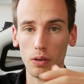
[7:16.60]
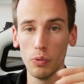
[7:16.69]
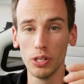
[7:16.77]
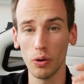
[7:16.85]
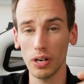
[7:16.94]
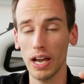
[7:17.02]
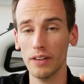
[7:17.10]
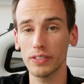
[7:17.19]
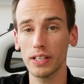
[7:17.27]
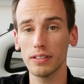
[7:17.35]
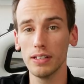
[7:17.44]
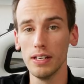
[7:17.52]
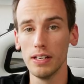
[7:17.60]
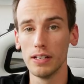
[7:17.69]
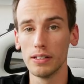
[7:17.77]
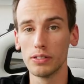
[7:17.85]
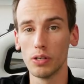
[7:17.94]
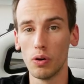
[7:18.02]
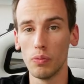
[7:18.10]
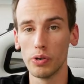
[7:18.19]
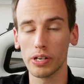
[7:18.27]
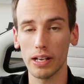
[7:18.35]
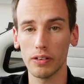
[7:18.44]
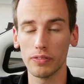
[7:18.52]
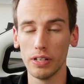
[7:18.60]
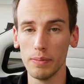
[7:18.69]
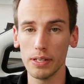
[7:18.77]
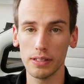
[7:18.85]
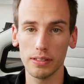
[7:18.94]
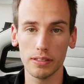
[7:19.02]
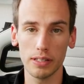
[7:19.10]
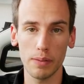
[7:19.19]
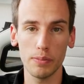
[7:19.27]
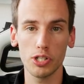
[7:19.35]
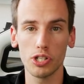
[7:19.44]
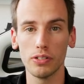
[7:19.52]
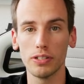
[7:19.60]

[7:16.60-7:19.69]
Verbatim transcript: we don't have that. So we're kind of limited in temperature.